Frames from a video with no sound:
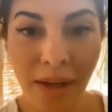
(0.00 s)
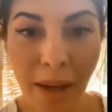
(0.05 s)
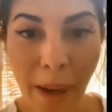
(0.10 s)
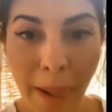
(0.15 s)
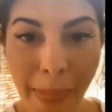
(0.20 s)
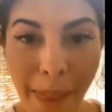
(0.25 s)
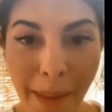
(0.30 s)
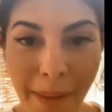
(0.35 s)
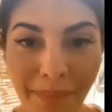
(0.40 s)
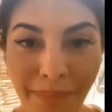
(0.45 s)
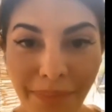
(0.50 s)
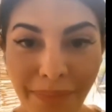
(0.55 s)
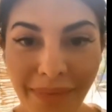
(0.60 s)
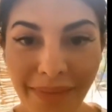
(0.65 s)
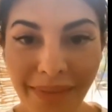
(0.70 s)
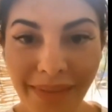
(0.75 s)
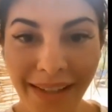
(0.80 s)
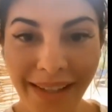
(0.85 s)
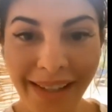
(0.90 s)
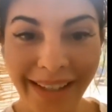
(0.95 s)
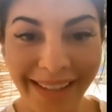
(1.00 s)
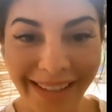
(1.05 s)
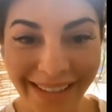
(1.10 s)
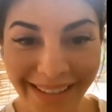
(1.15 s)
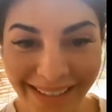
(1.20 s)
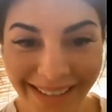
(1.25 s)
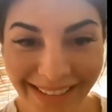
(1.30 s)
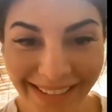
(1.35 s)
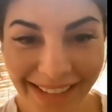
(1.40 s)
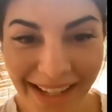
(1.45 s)
I
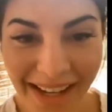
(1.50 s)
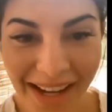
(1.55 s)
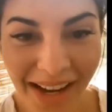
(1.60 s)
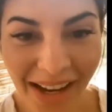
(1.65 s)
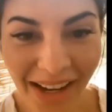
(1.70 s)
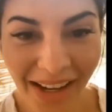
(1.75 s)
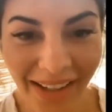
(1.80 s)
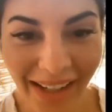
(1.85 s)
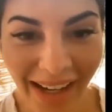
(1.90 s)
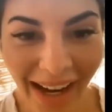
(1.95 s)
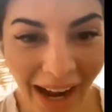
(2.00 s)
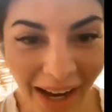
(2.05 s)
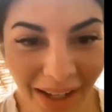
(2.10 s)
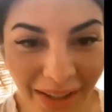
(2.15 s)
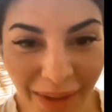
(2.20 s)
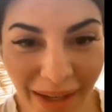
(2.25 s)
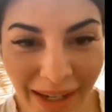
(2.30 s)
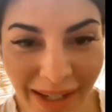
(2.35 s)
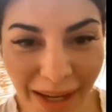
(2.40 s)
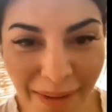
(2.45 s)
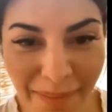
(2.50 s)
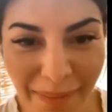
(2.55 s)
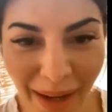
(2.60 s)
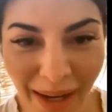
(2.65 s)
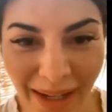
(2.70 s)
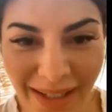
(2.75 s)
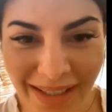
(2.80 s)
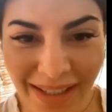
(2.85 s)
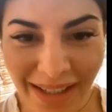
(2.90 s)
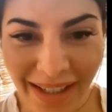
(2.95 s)
already Okay, how do I get
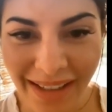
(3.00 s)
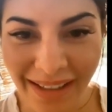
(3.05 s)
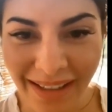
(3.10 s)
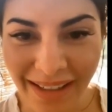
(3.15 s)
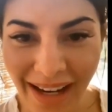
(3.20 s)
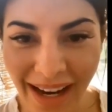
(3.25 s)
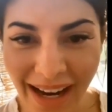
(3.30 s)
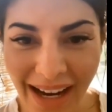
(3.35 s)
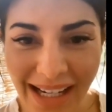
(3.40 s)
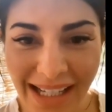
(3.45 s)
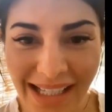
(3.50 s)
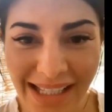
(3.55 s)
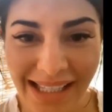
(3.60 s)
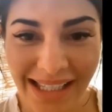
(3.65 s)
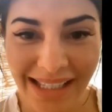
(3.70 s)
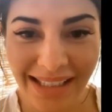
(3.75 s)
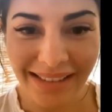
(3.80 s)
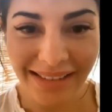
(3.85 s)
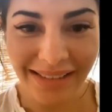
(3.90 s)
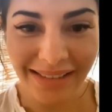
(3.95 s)
Badshah here, guys?